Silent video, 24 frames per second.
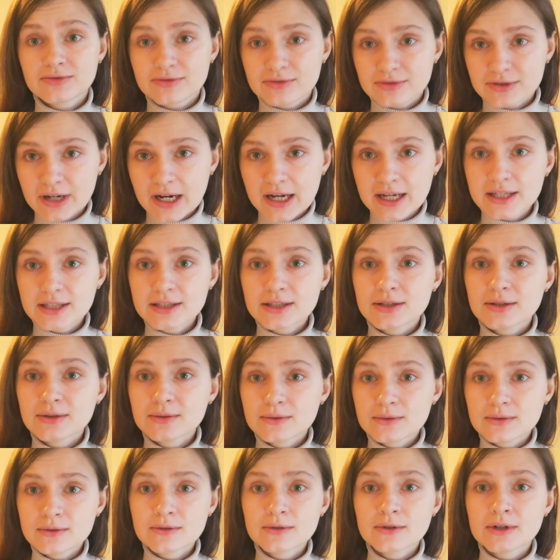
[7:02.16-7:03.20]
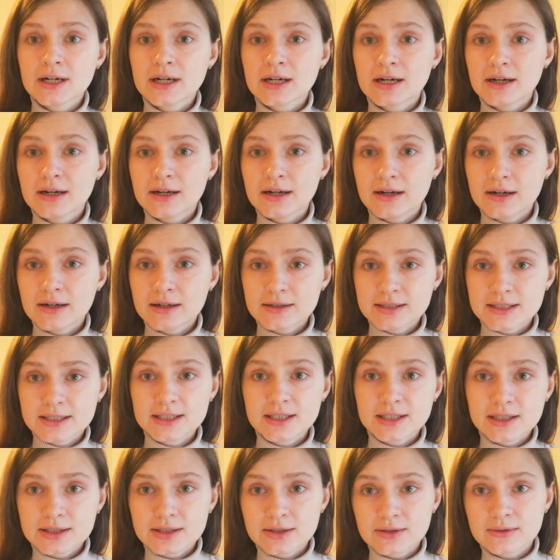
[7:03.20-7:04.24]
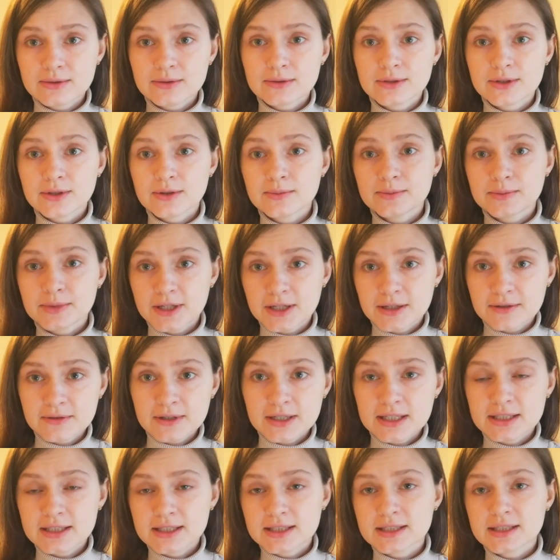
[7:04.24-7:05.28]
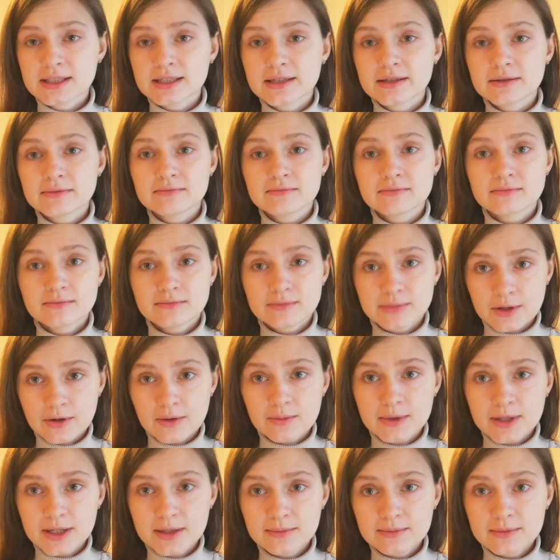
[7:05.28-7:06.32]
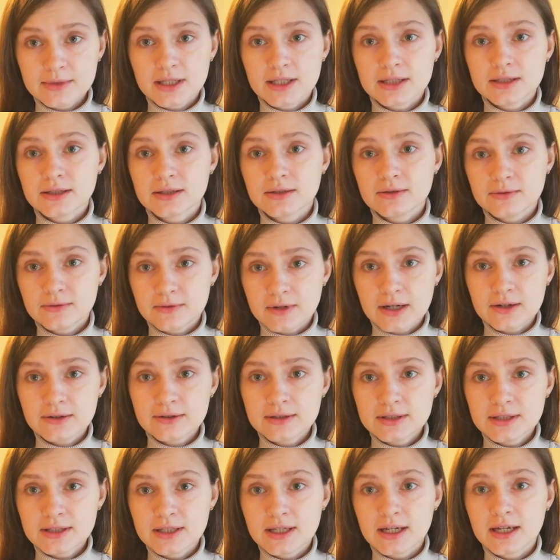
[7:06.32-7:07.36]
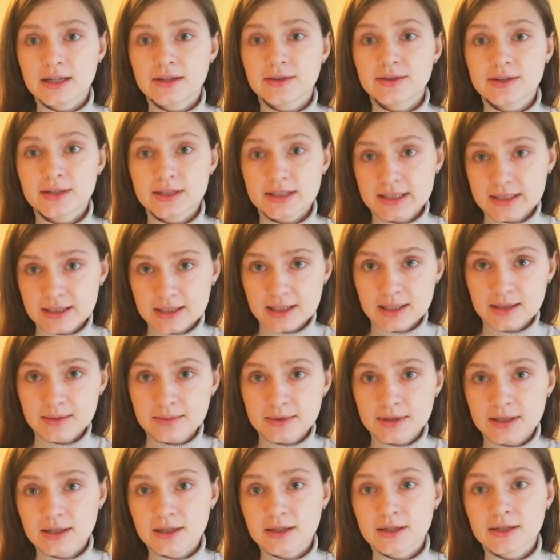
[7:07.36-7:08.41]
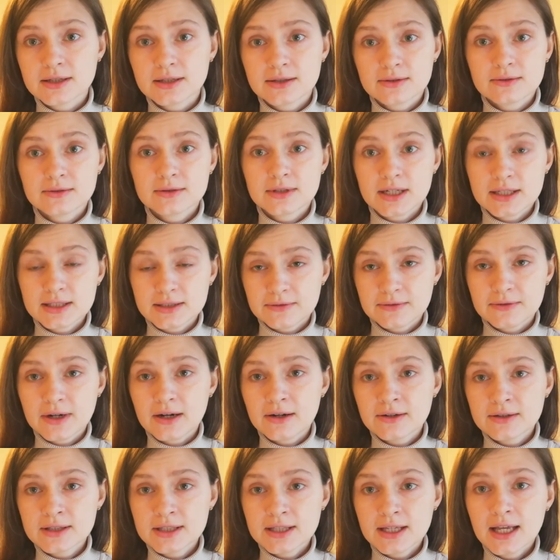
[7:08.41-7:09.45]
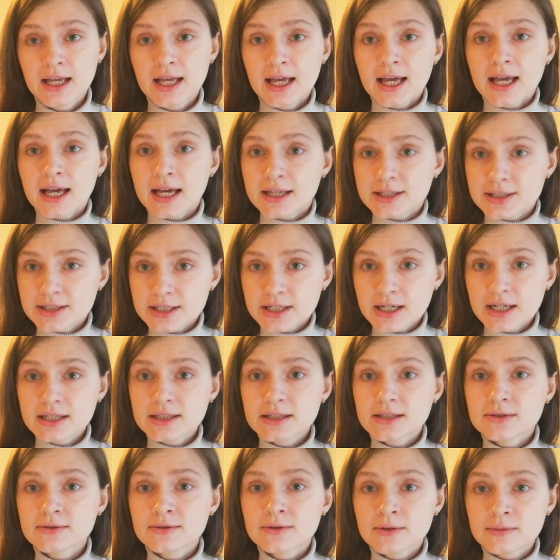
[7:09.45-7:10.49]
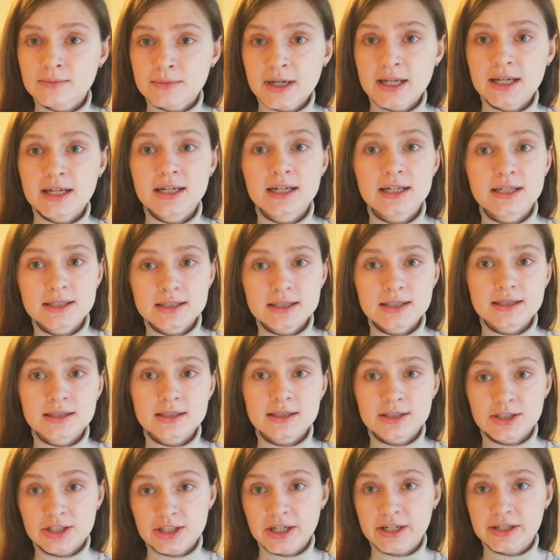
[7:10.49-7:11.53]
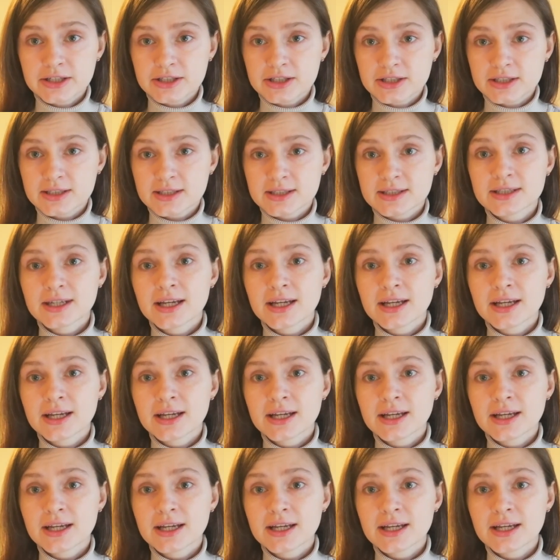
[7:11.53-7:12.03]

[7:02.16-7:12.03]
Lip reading: Try to stick to your previous problem that you found and the script you already found, and try to make a little changes.